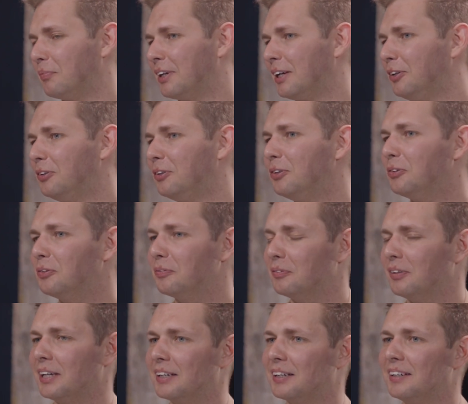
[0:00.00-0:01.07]
can you
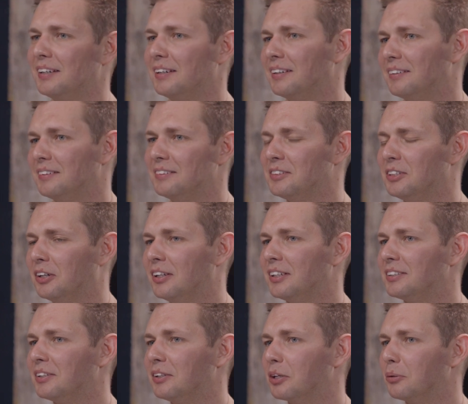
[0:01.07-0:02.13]
like tell
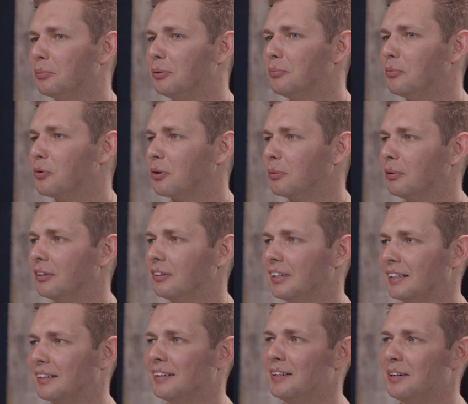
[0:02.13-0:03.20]
us a little bit more about
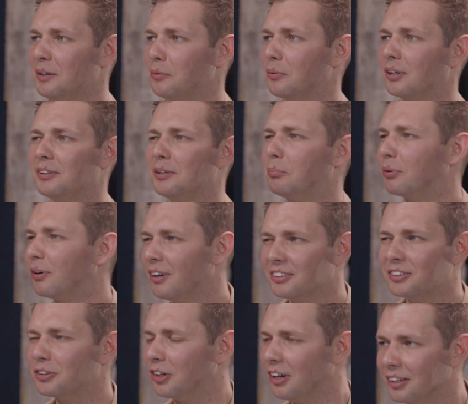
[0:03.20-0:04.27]
like what are the
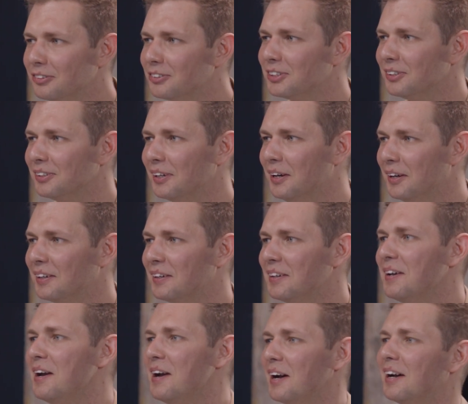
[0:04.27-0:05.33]
pros and cons?
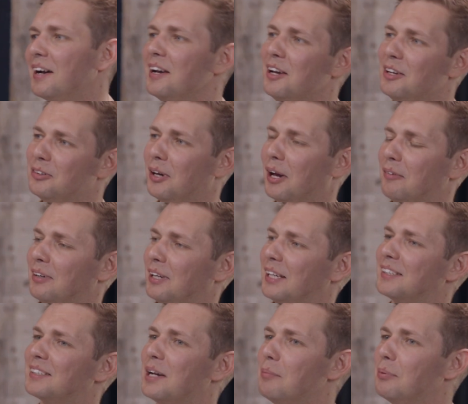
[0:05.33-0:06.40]
Yeah. Do you have any
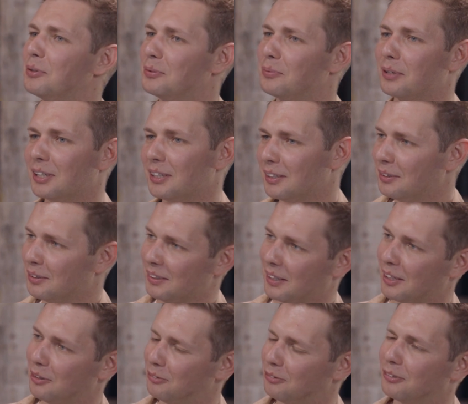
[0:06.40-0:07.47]
examples where it
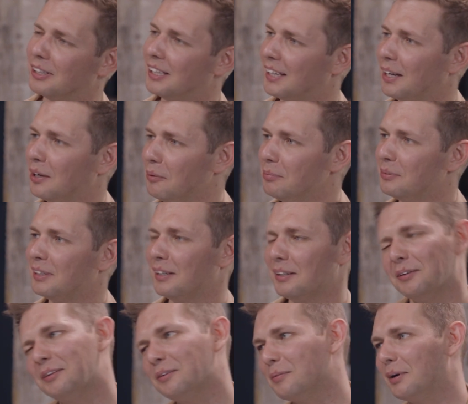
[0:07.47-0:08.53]
kind of really helped
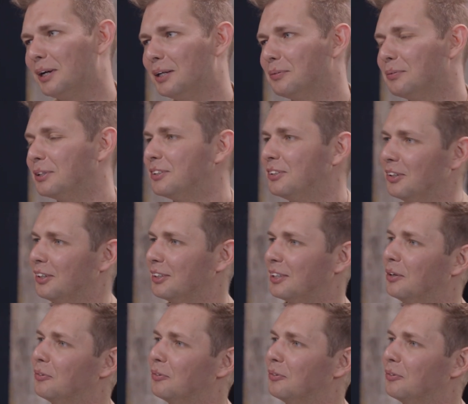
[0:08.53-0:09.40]
and when it was not